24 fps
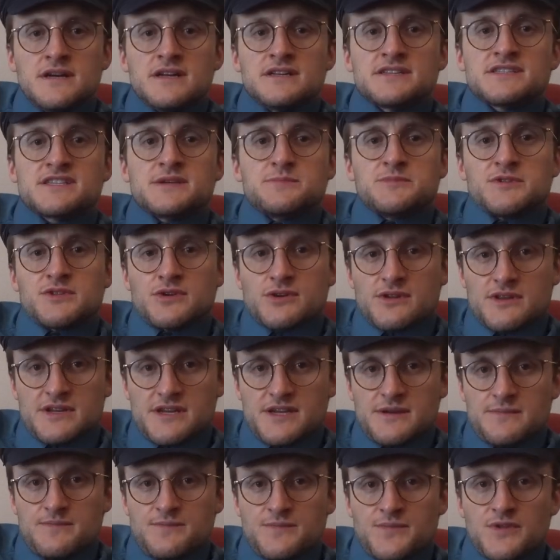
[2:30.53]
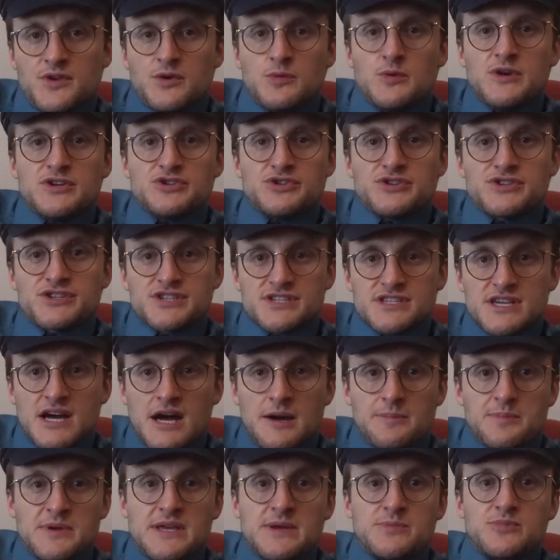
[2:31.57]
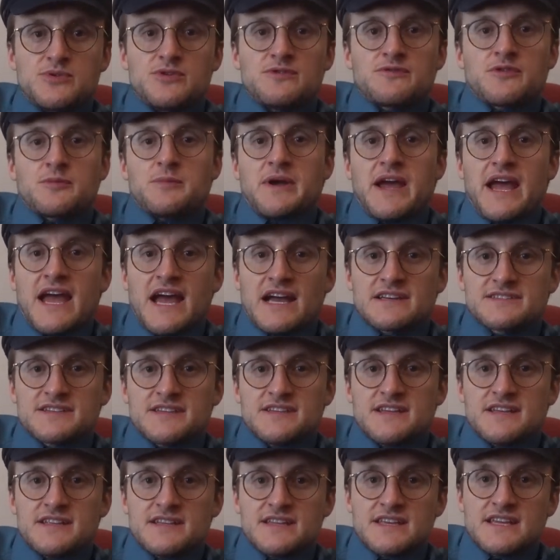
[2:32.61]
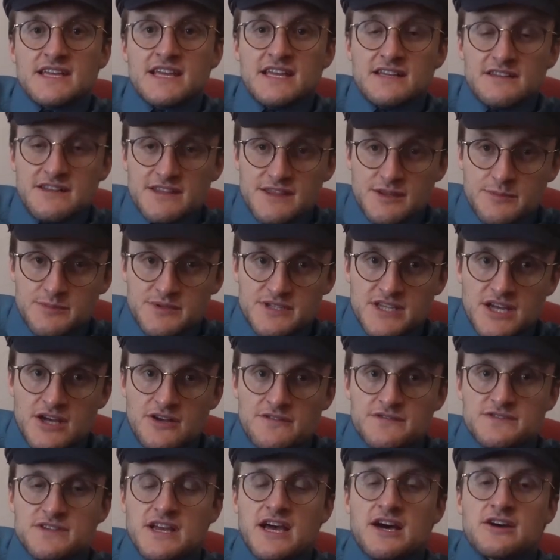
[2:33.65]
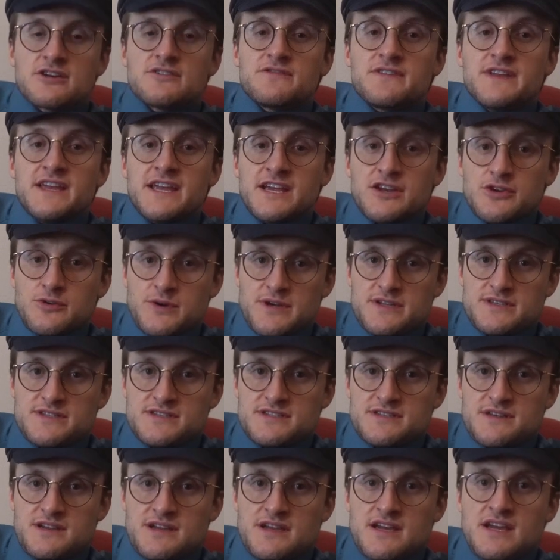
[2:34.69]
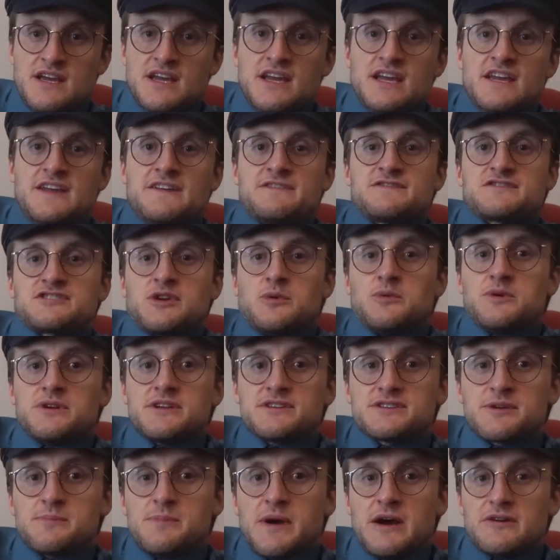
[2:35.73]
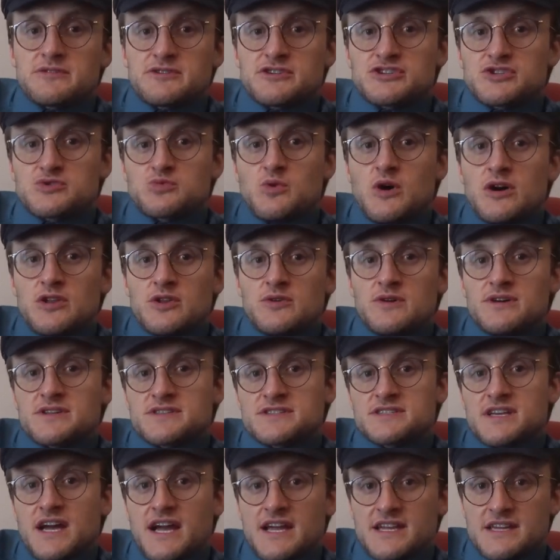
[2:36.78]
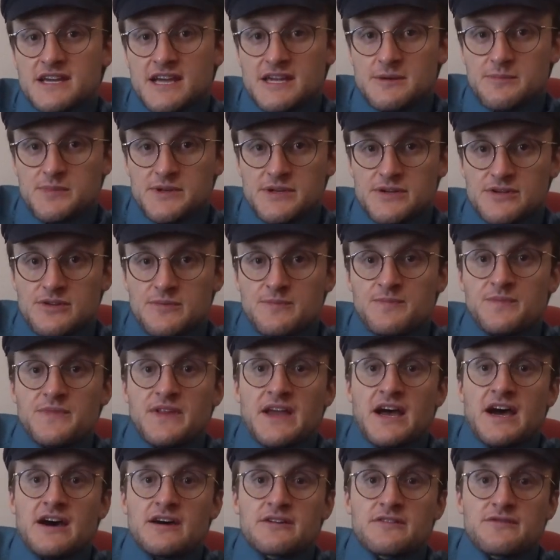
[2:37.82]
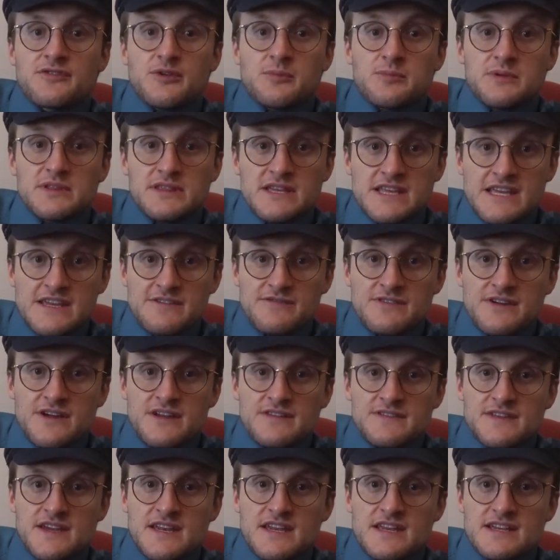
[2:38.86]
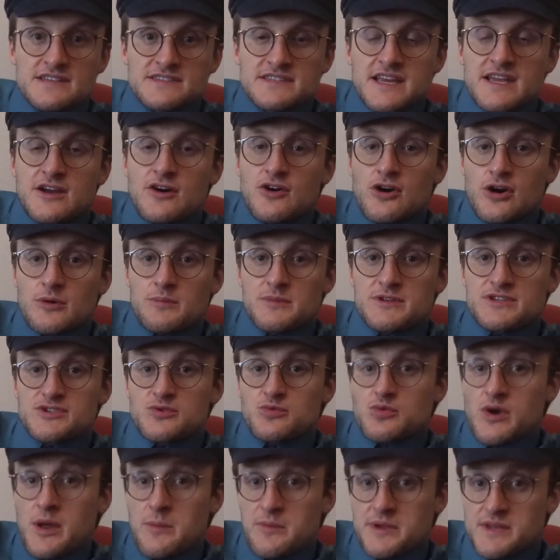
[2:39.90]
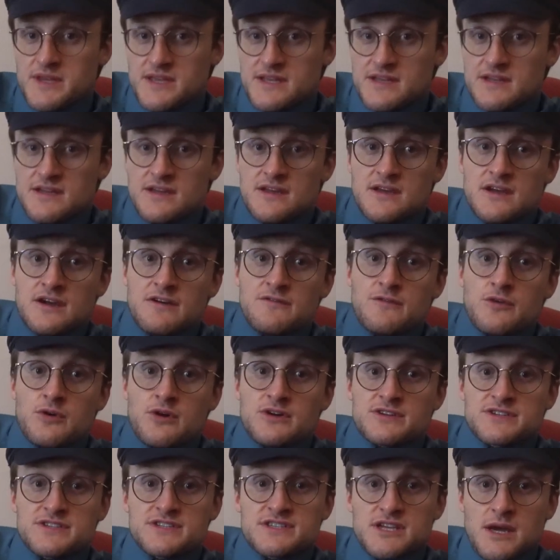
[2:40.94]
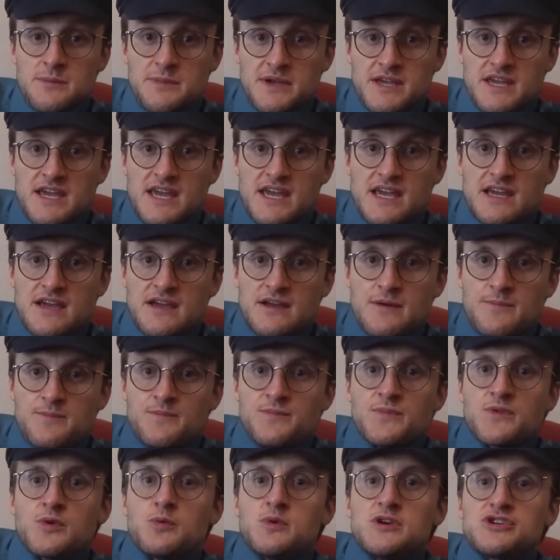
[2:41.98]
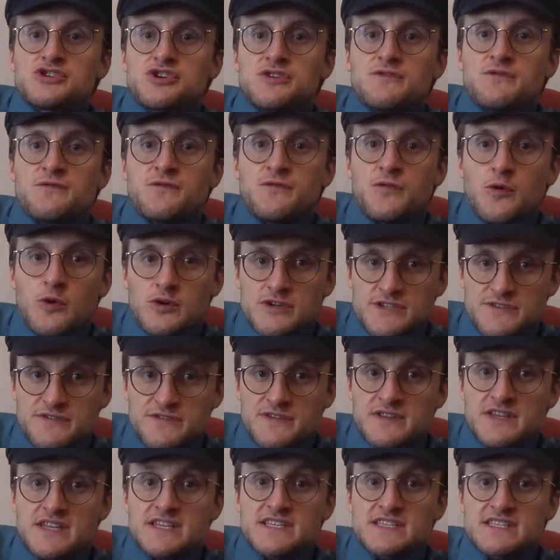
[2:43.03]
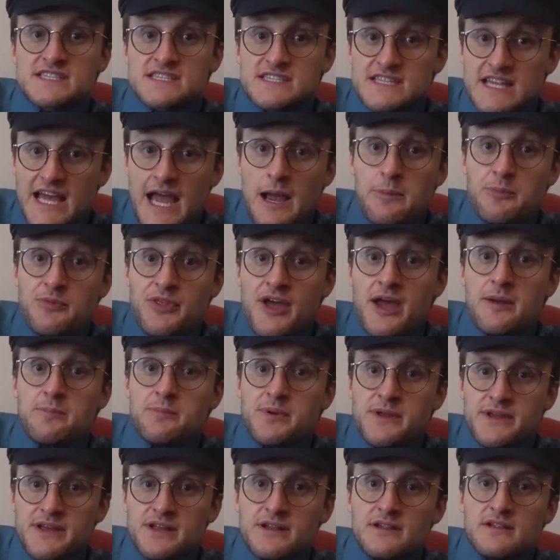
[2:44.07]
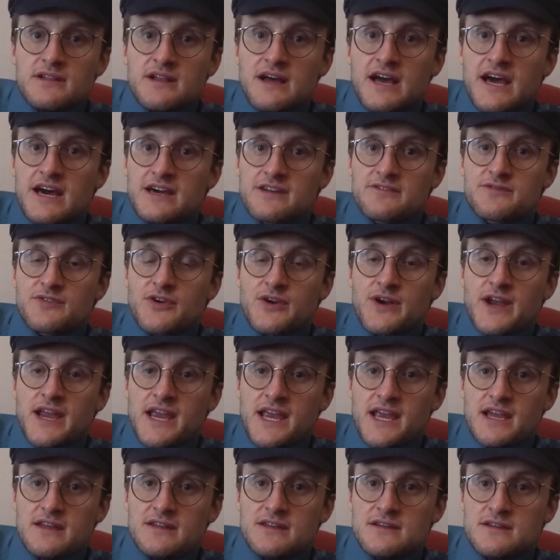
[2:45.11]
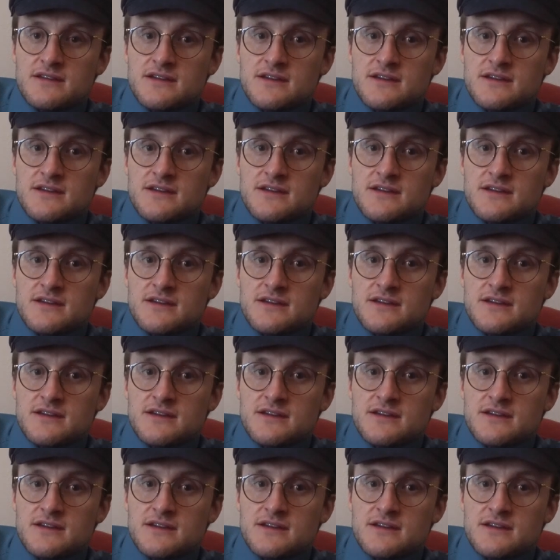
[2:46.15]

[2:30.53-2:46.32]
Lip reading: Similarly, we should stop people from accidentally killing themselves out of ignorance. If someone is about to swallow a cyanide pill out of the belief that it's a harmless remedy for a stomach ache, we should forcefully slap that pill out of their hand.